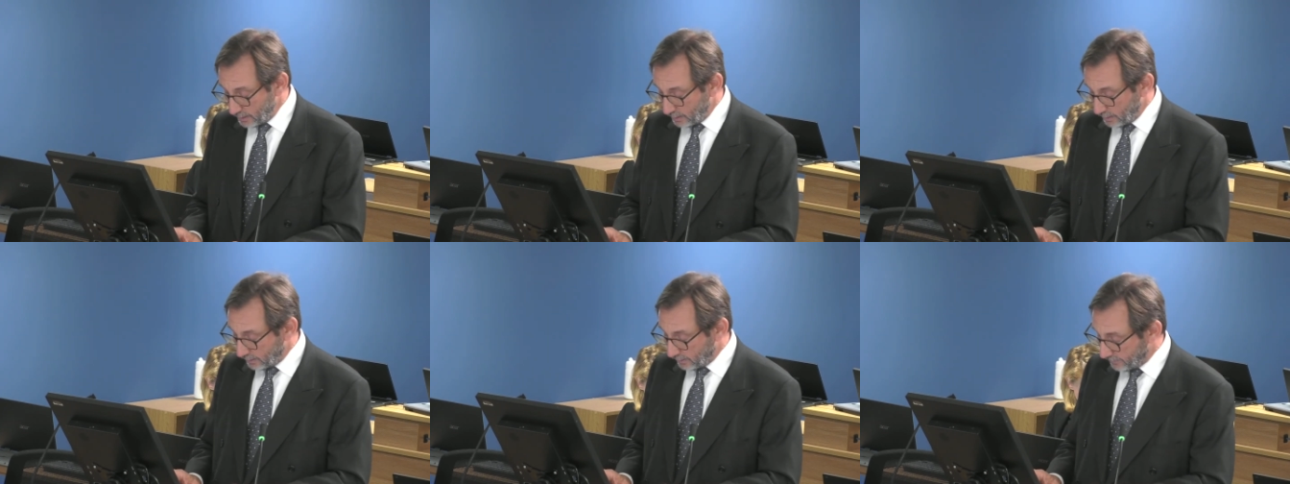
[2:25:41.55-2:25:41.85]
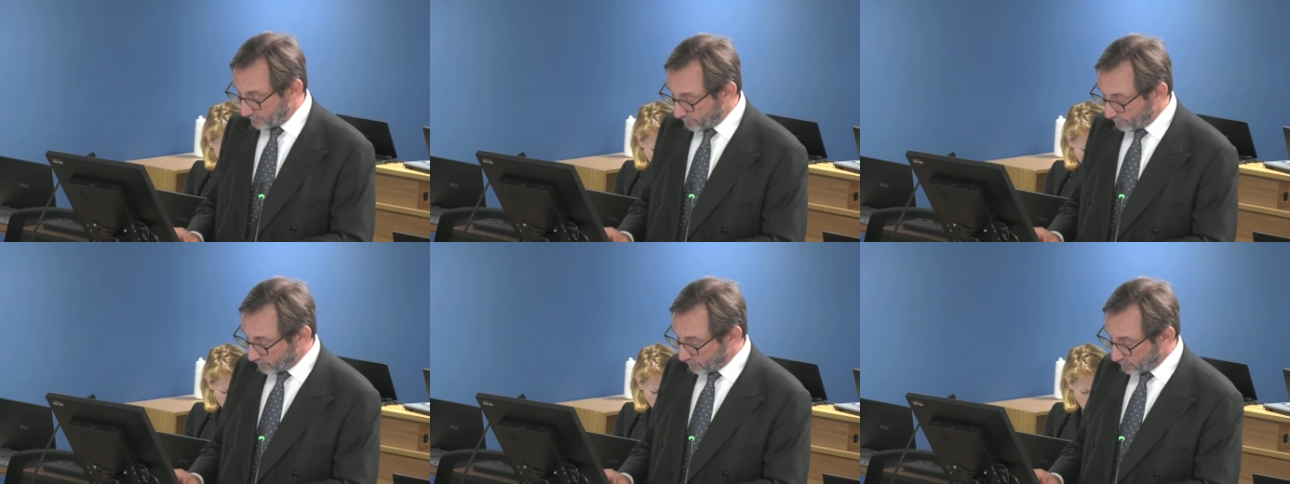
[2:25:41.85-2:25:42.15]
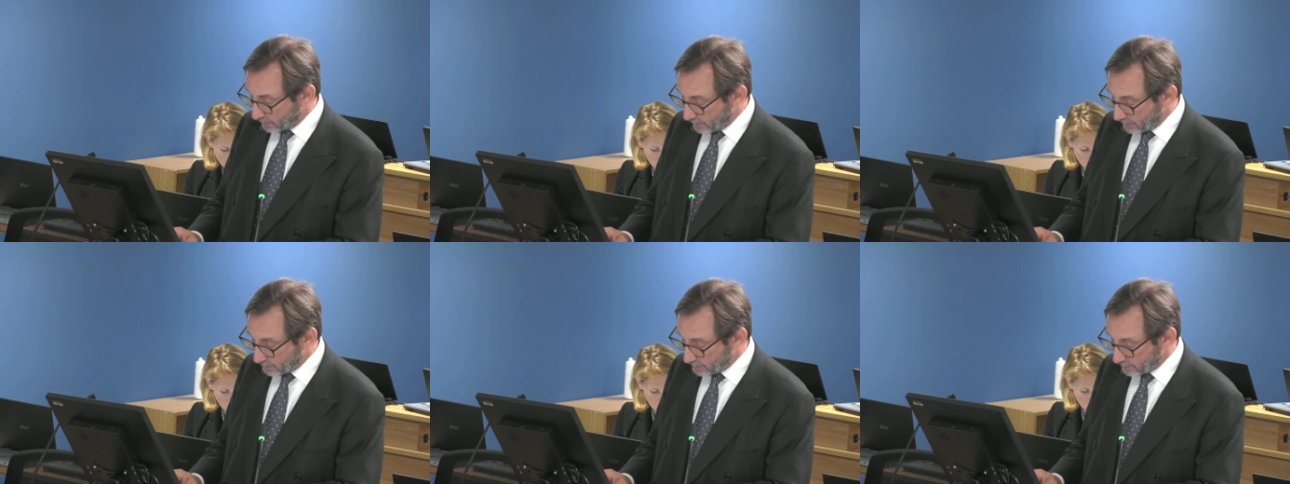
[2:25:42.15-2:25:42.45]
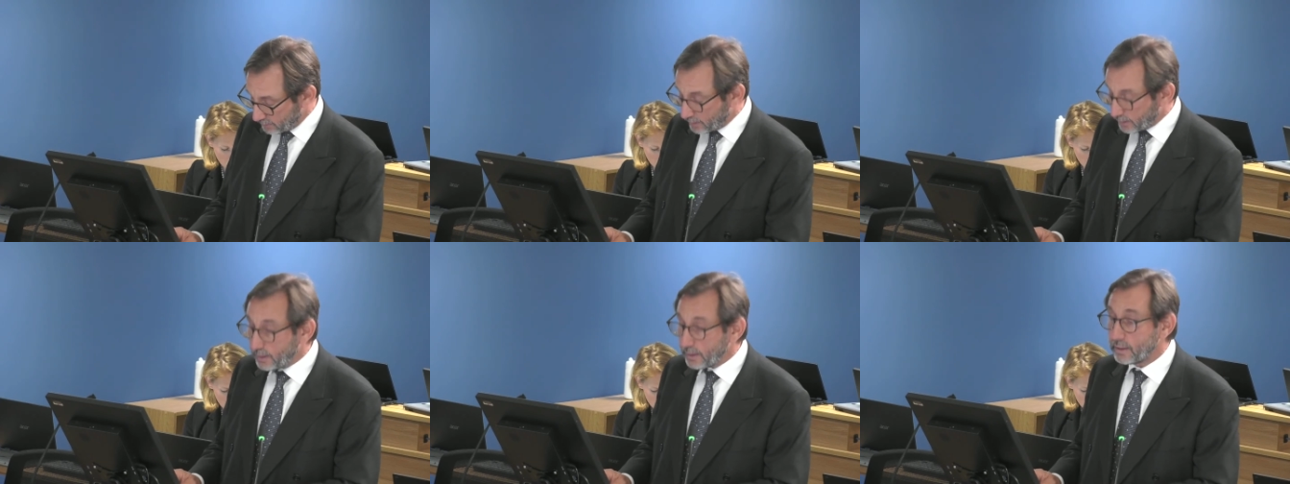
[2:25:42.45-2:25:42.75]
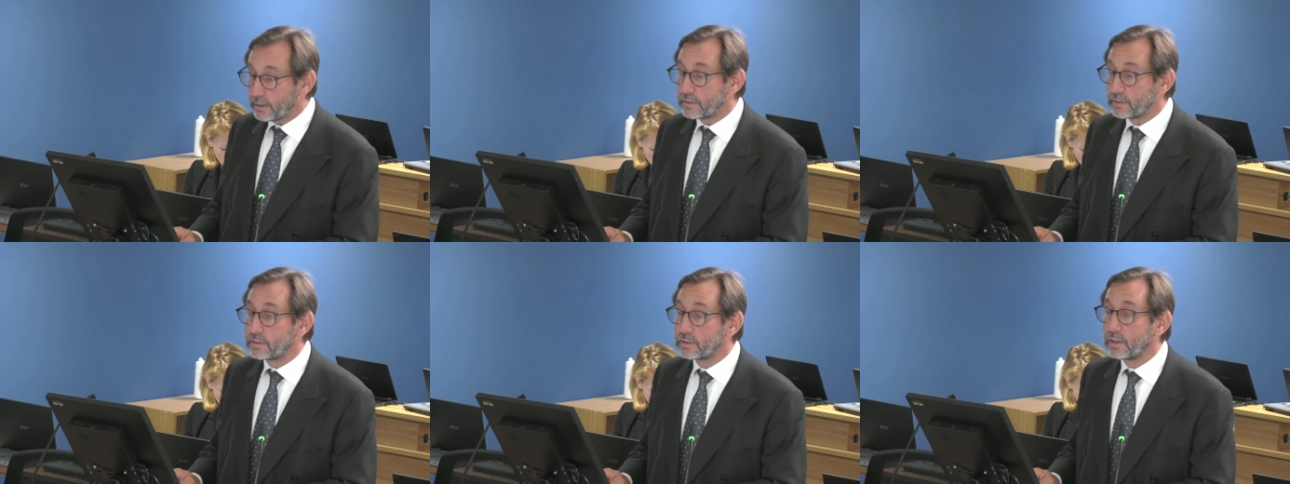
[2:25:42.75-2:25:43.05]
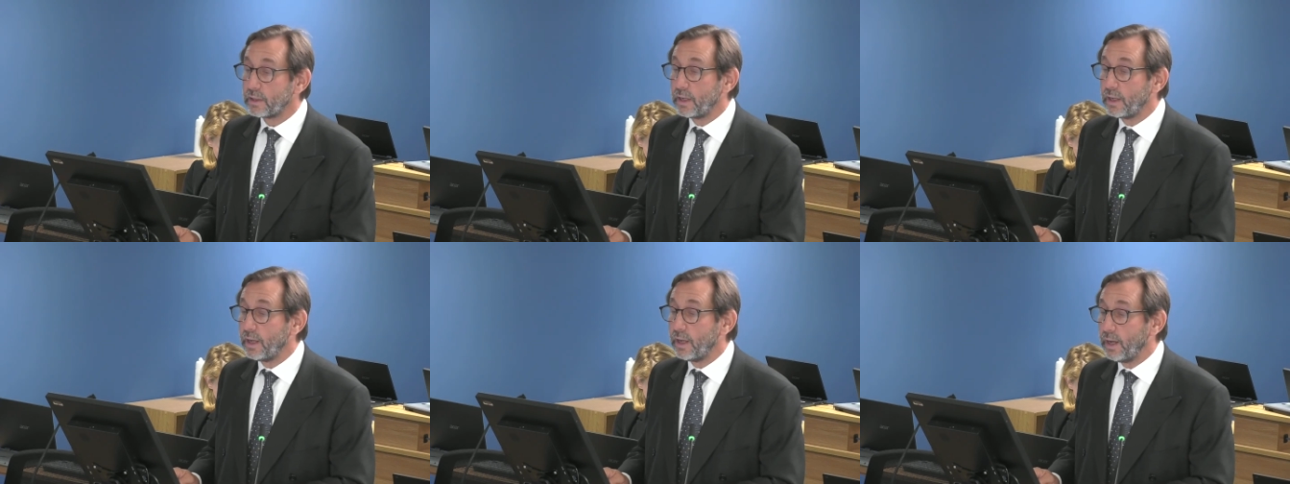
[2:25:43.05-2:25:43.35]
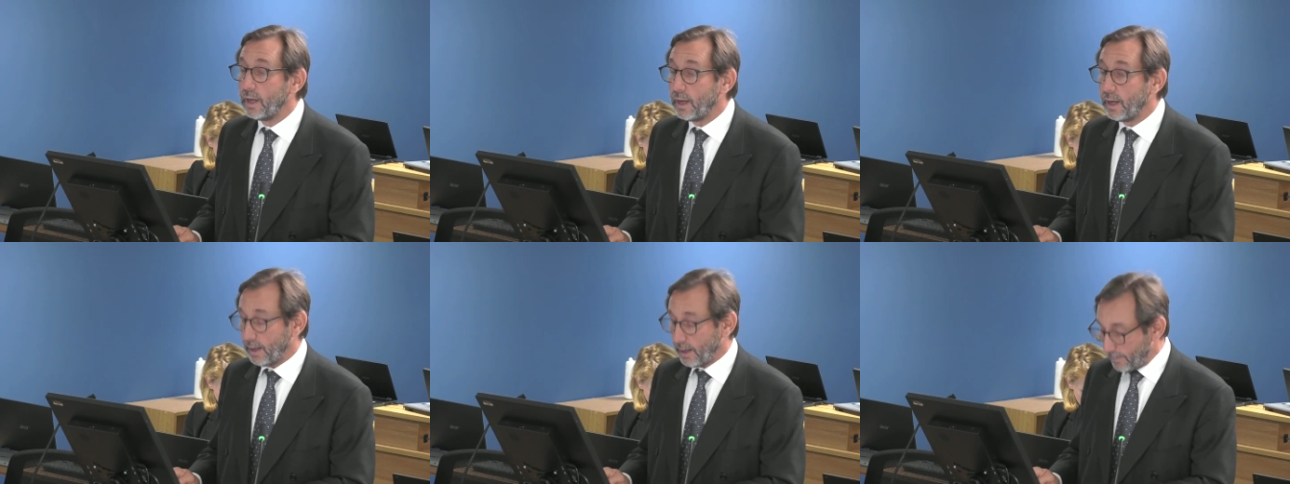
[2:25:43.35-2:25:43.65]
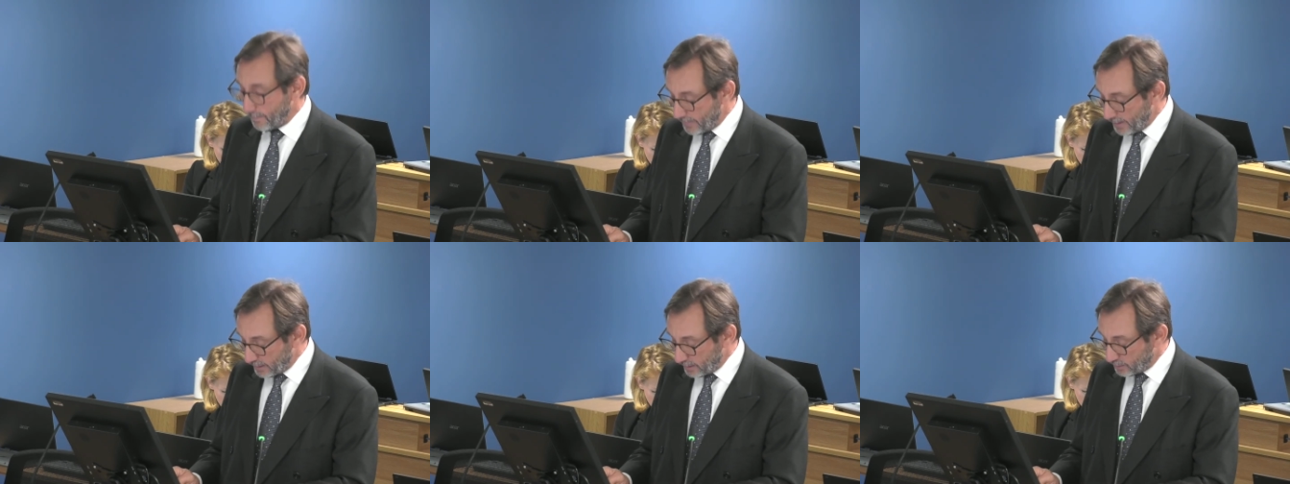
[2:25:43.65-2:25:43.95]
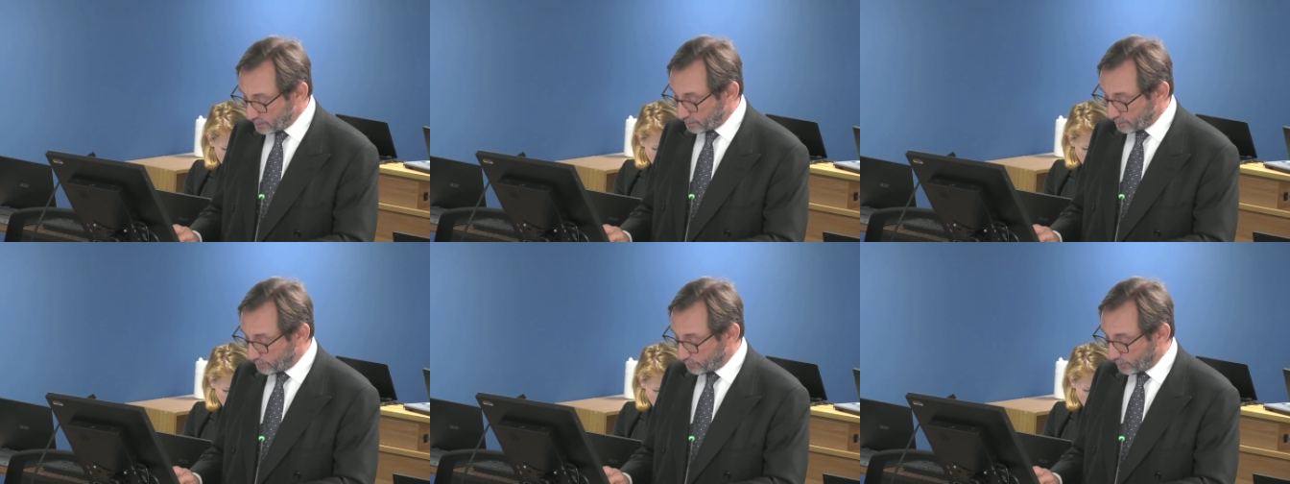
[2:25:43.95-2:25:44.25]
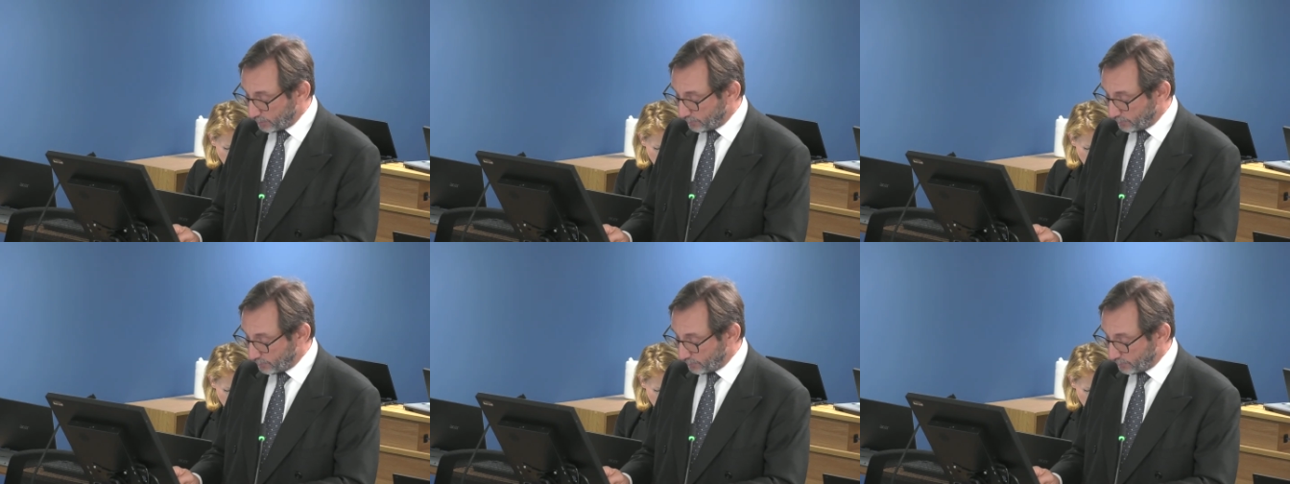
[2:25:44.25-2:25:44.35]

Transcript: that he has amended the pro